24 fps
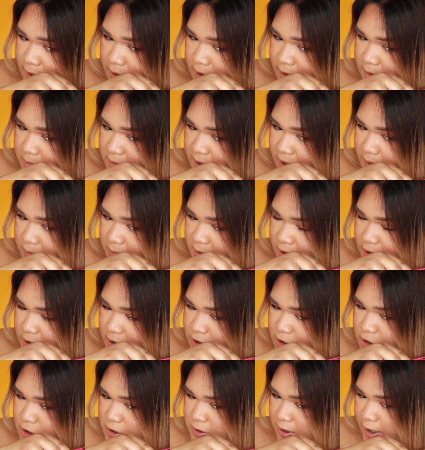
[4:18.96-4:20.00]
I'm keeping the
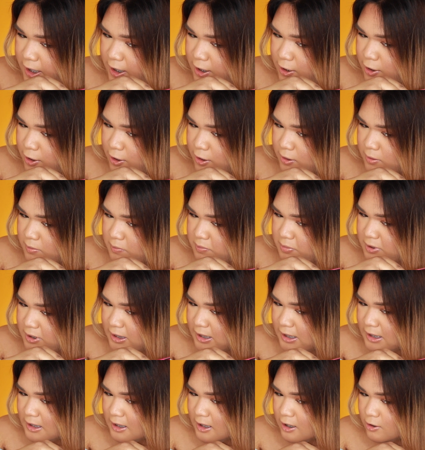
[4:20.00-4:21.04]
straightener
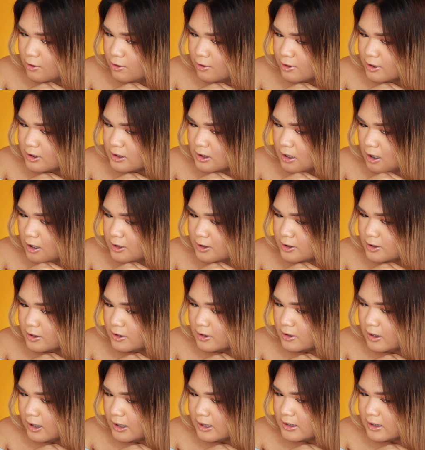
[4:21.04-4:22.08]
completely
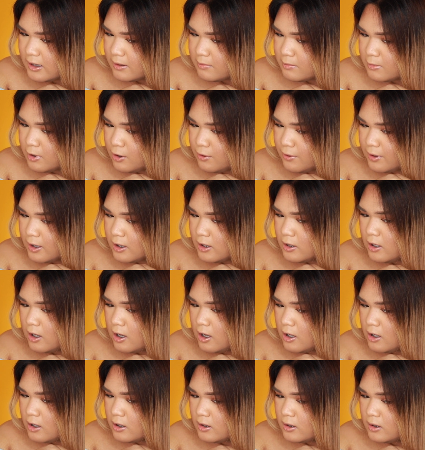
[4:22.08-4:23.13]
horizontal as I'm going
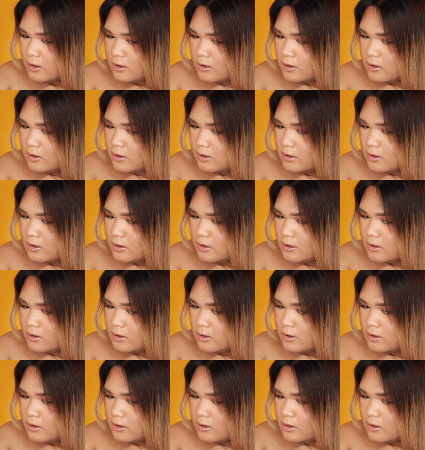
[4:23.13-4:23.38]
along.